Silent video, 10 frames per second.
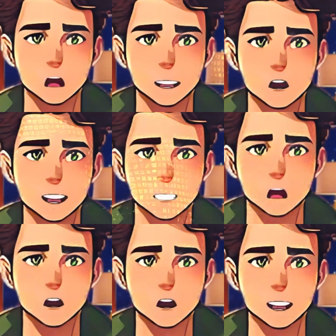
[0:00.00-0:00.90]
A lot of
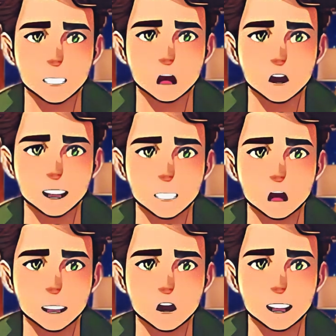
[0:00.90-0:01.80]
business owners feel
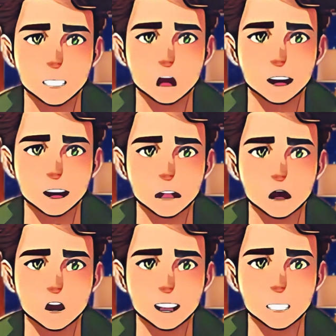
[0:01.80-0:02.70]
overwhelmed by the
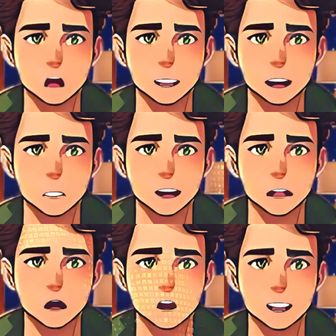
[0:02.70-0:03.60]
tech jargon and the
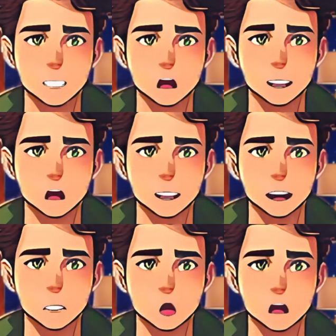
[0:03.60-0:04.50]
rapid changes in the
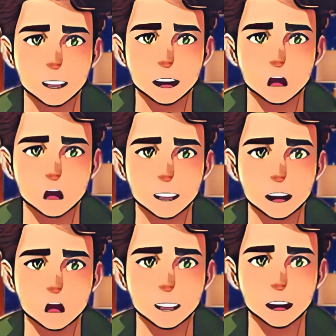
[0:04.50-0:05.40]
crypto space.
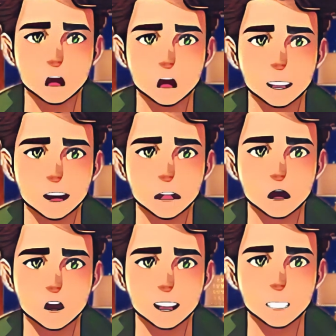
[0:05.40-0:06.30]
It's like
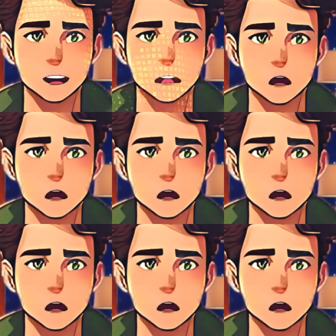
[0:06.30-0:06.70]
trying to learn a